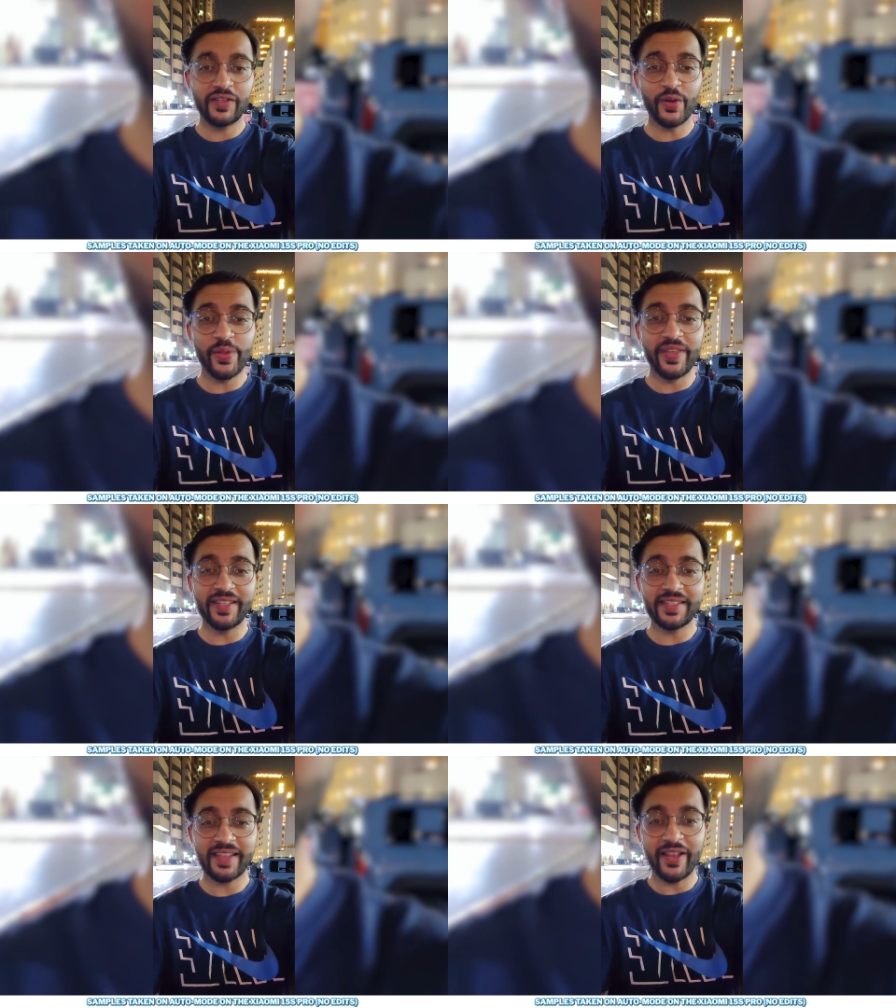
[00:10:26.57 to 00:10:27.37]
So
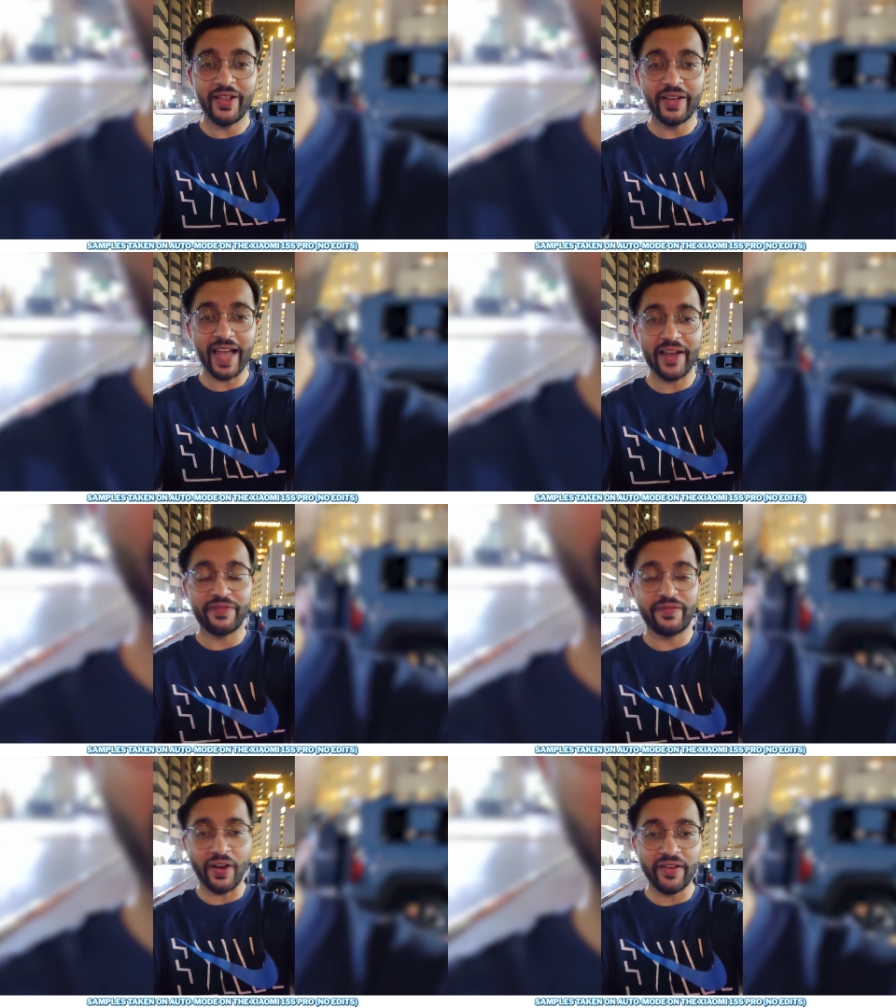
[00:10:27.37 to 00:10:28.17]
this is a look
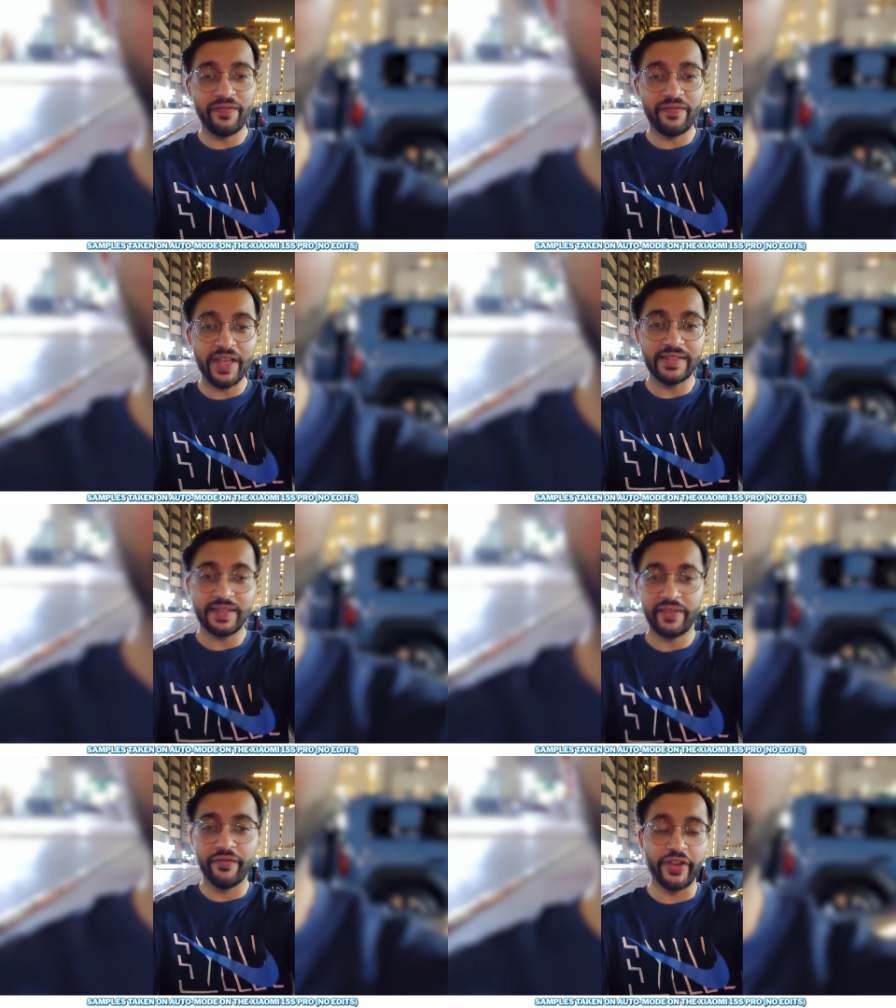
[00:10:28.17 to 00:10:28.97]
at
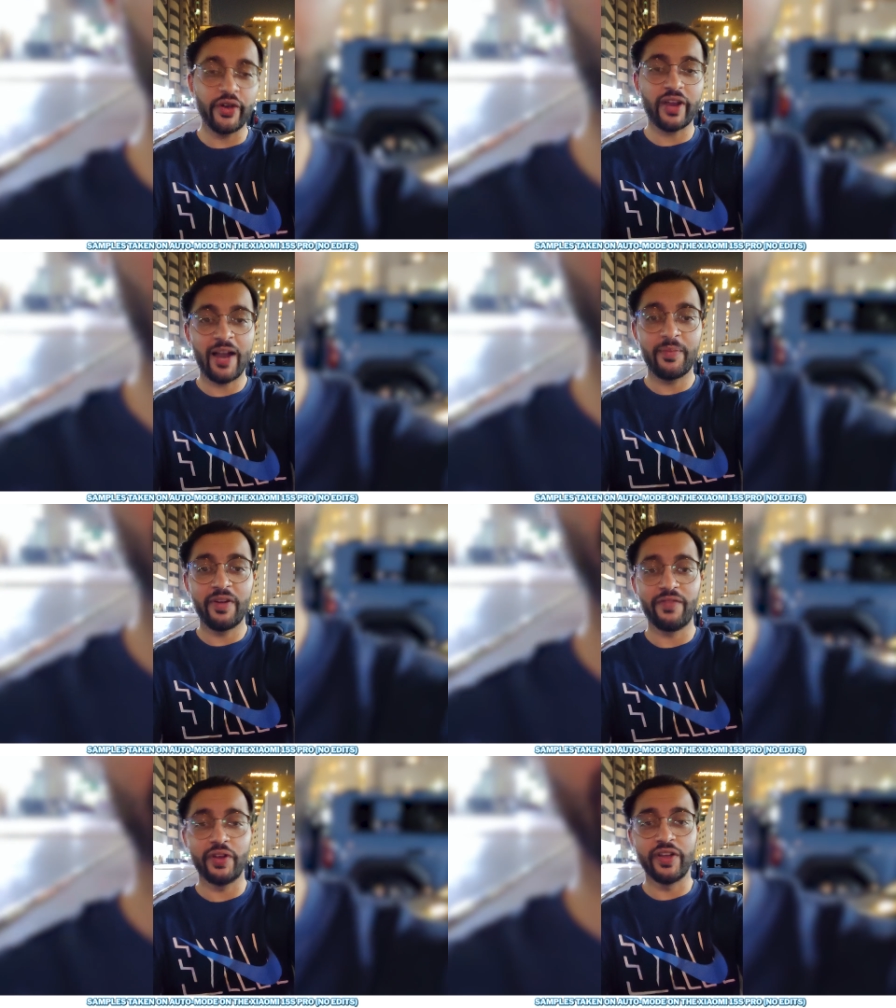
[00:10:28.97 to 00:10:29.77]
front-facing video
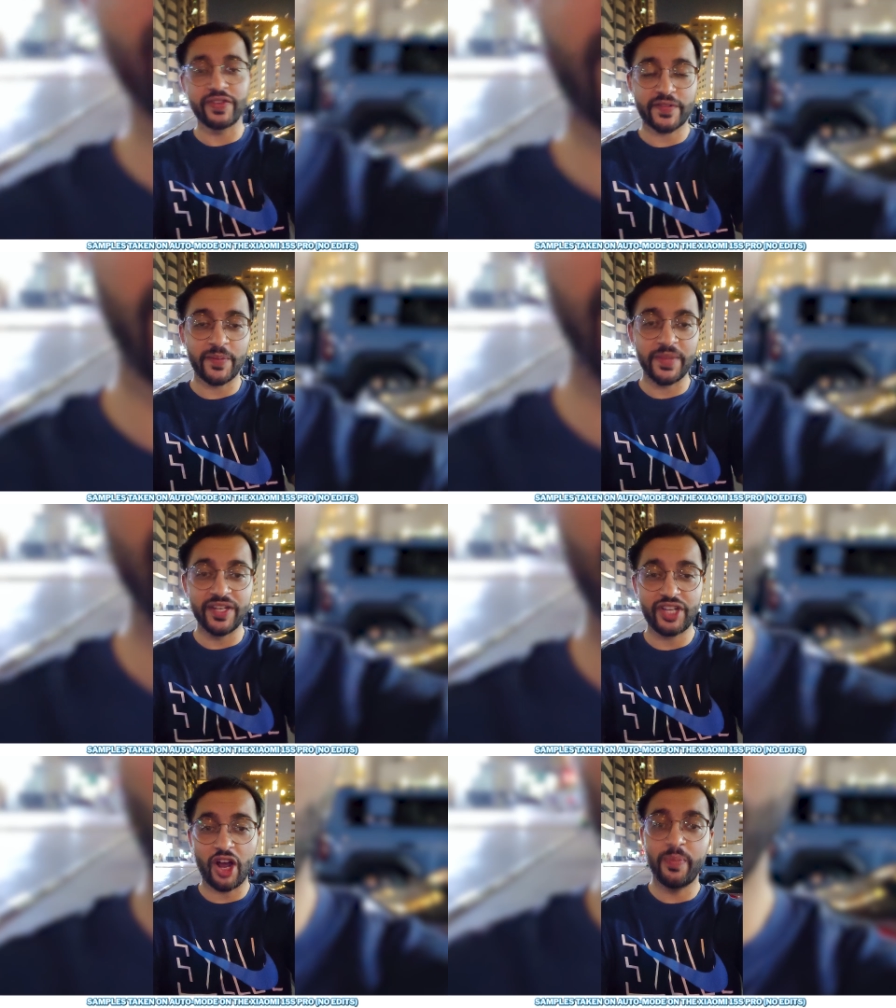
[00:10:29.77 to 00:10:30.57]
camera footage from
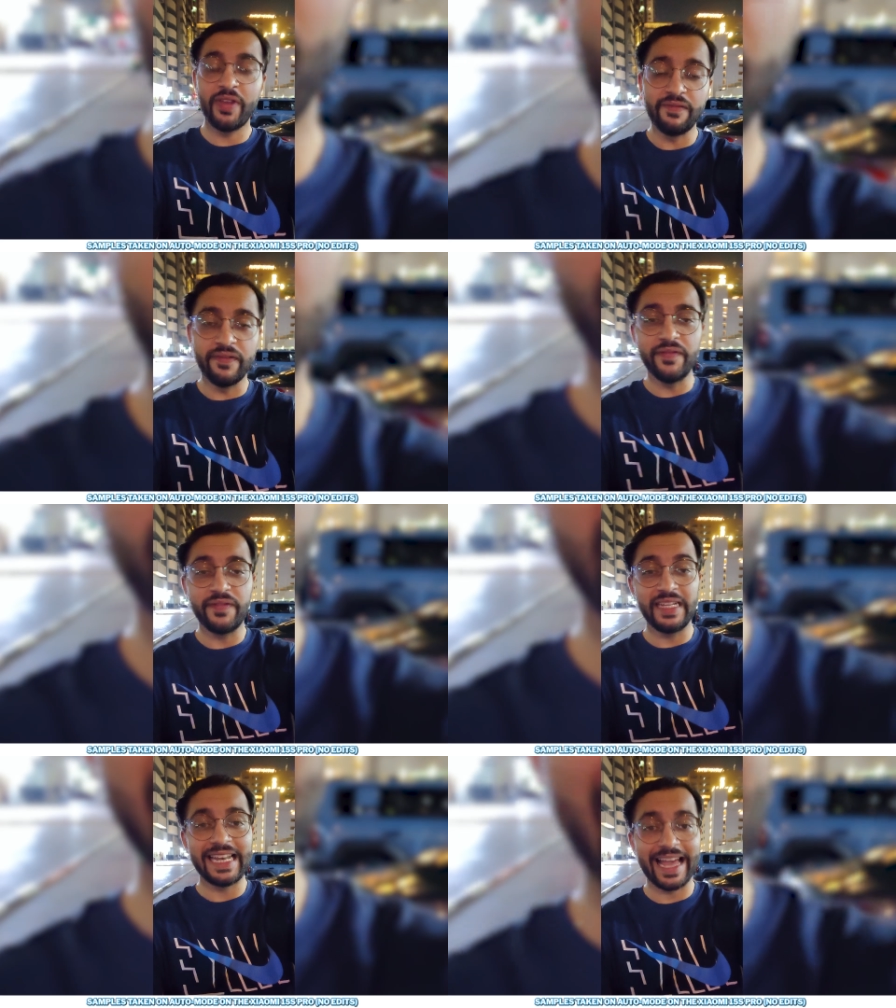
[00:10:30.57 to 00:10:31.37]
the Xiaomi
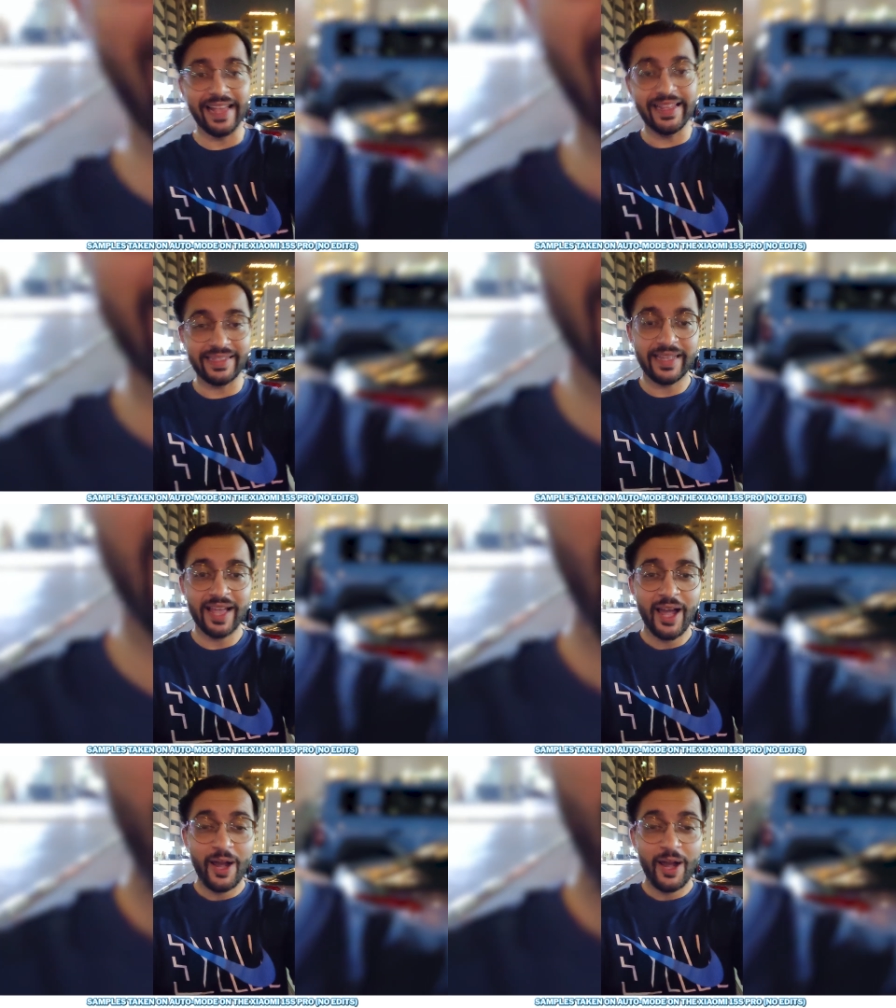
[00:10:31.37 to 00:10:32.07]
fifteen S